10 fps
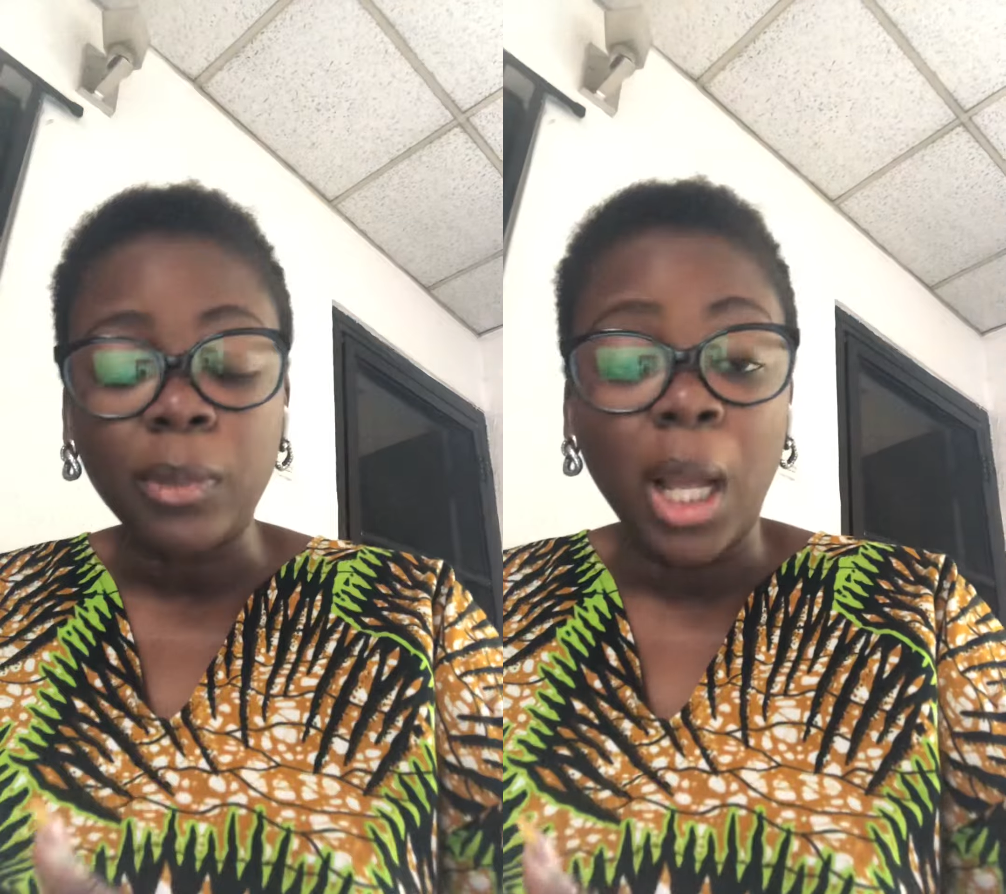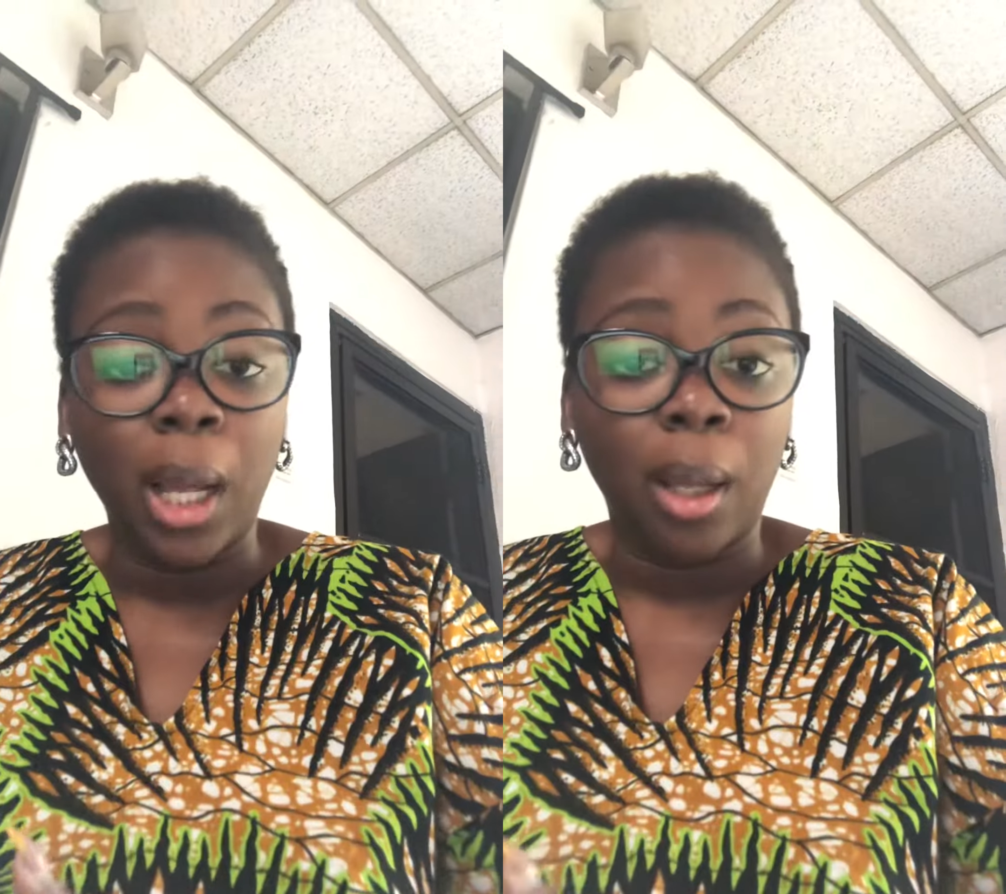
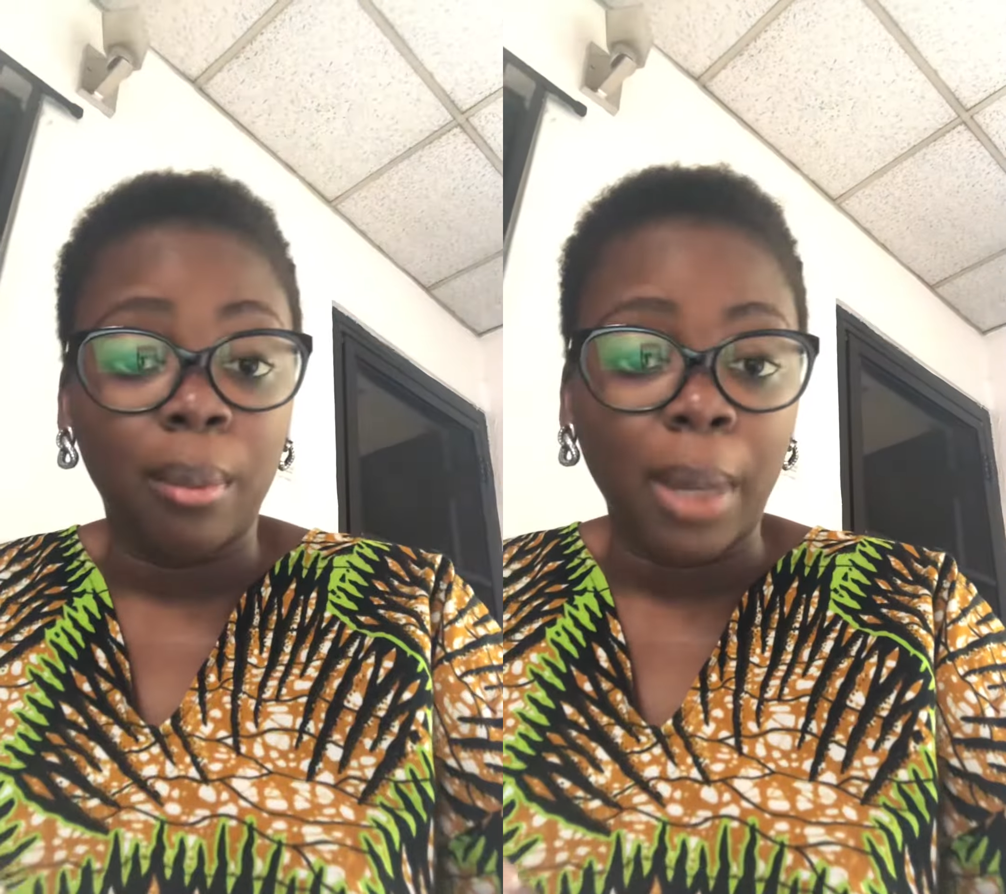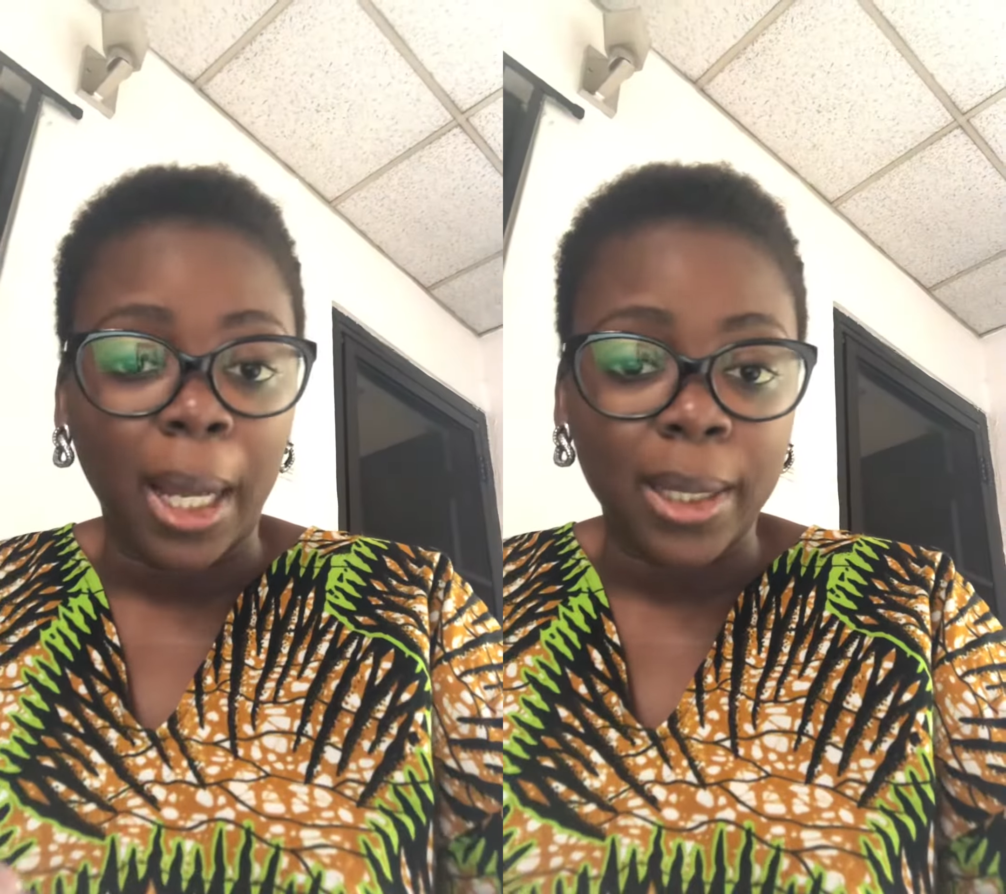
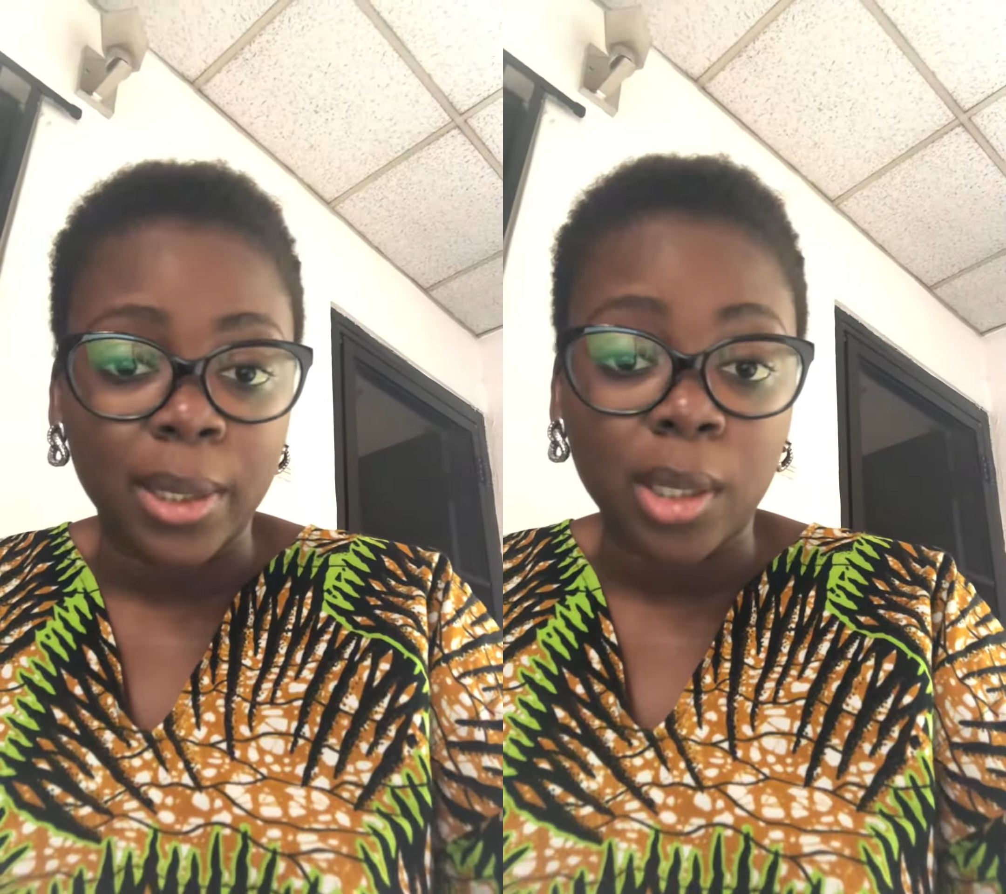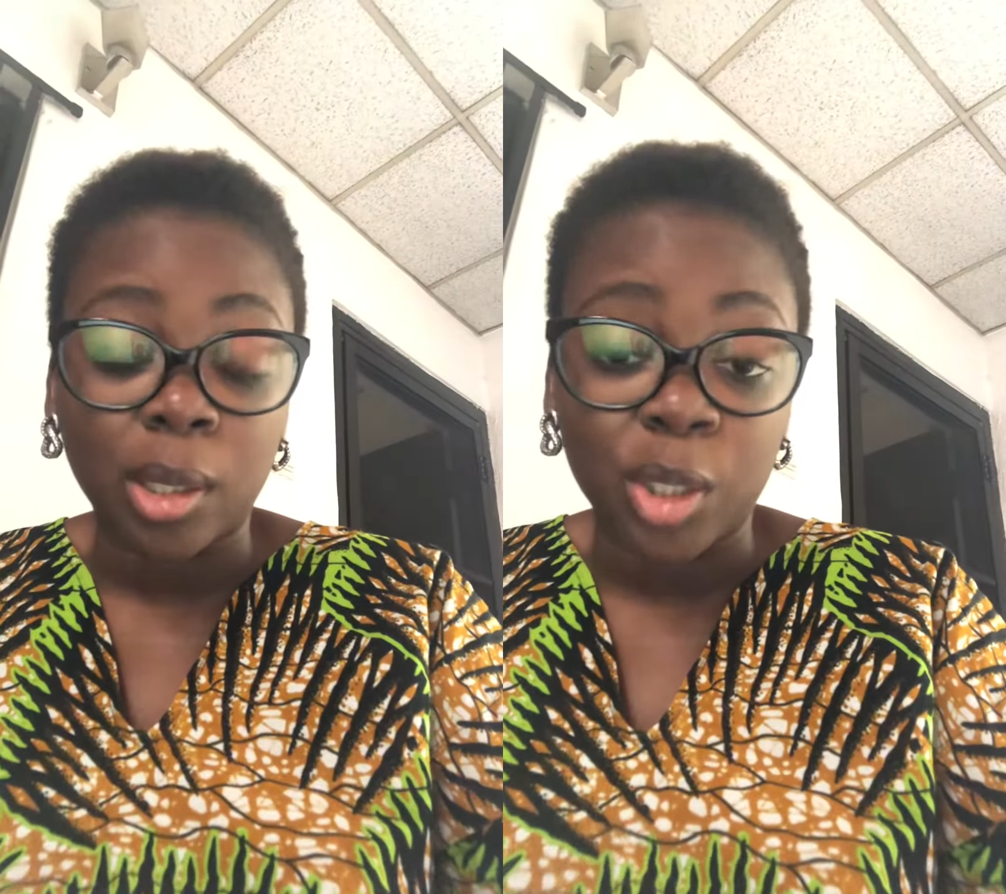
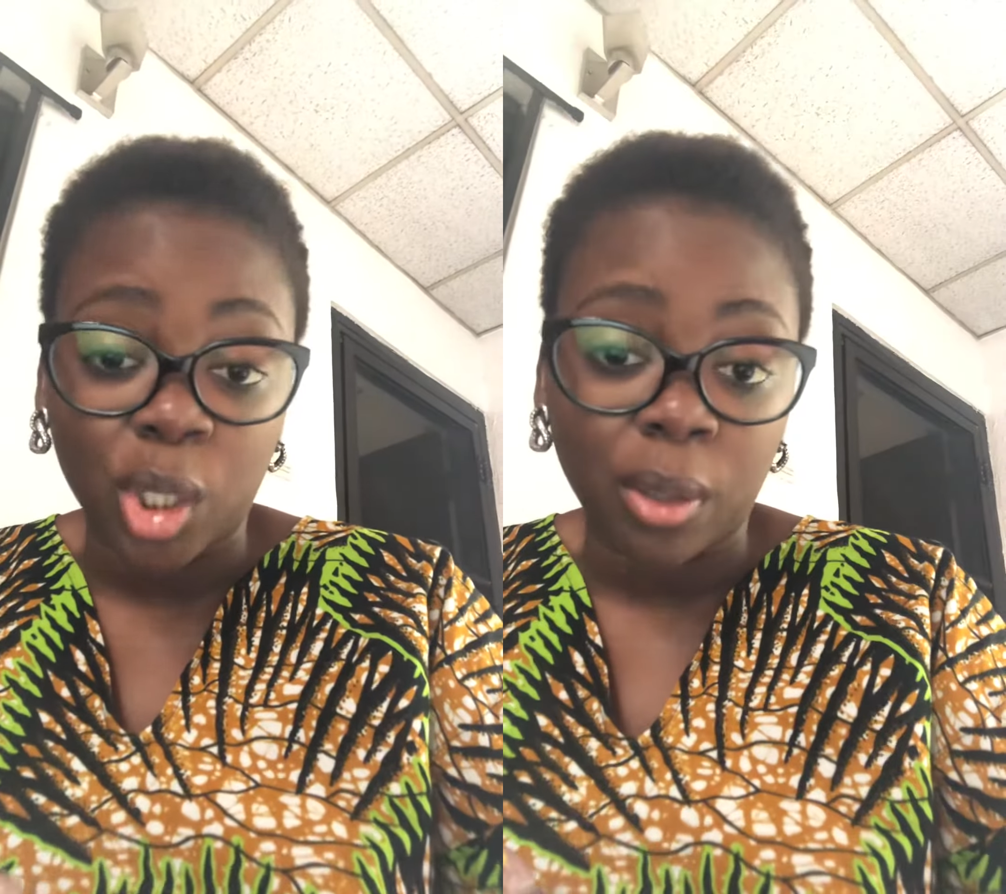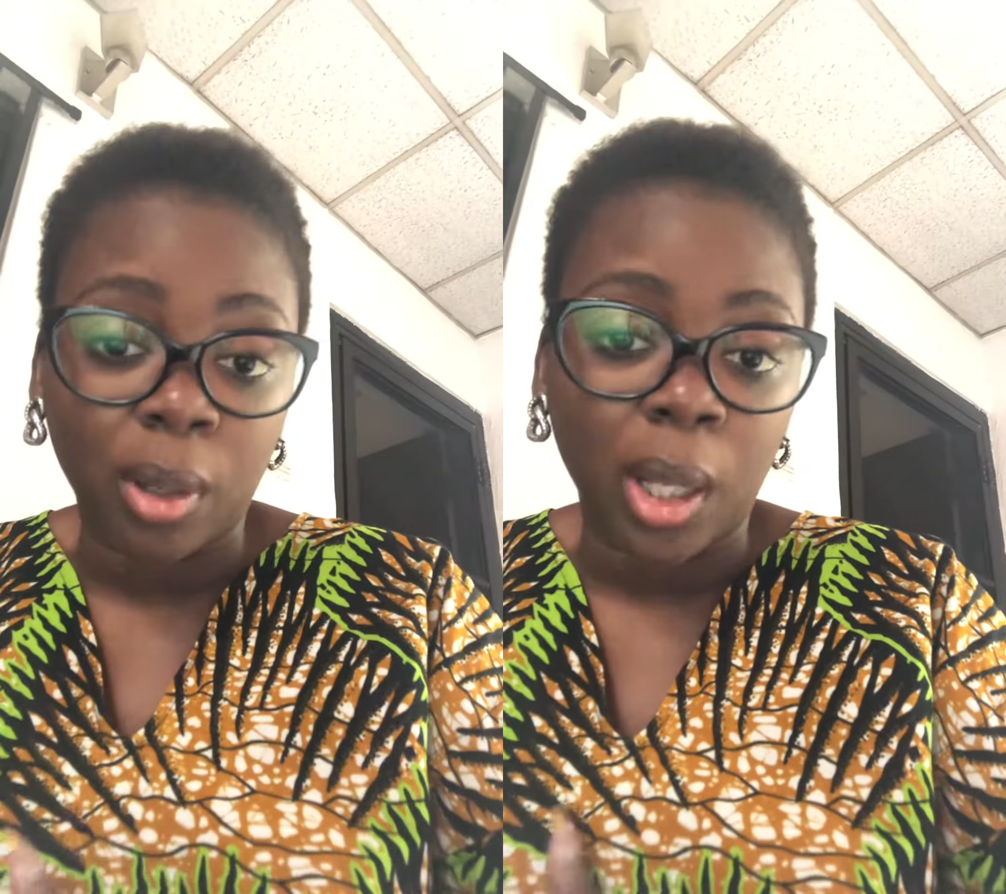and
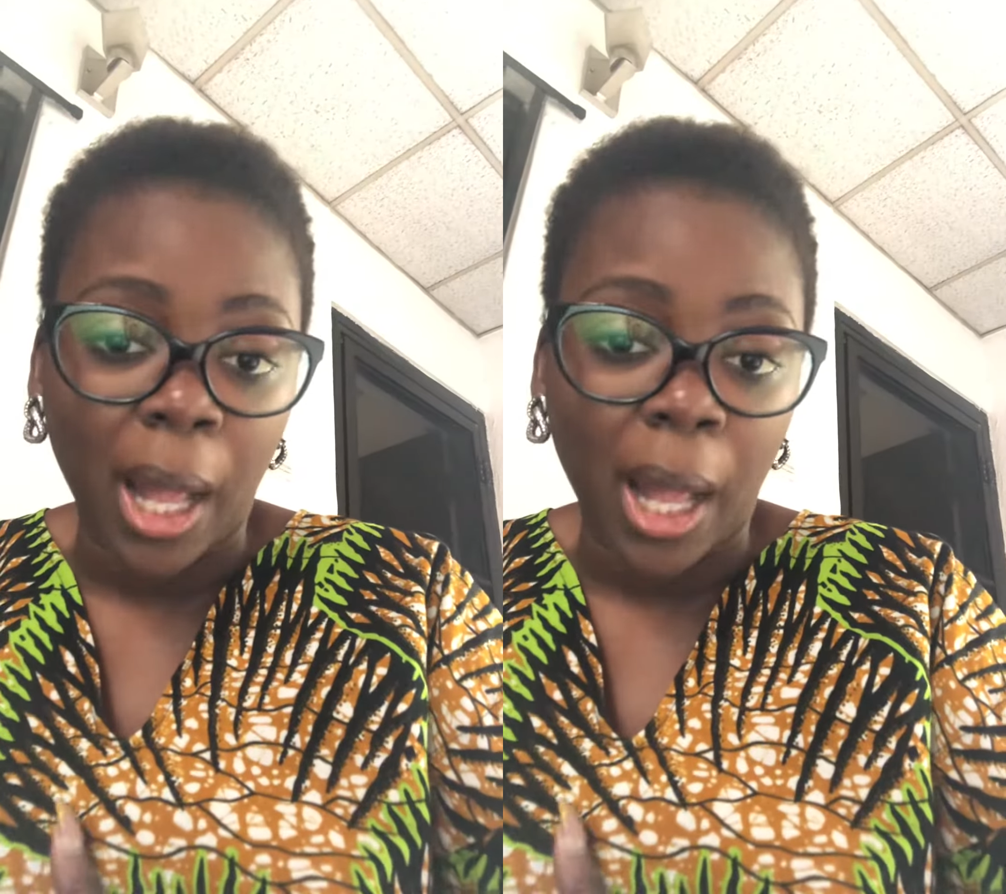general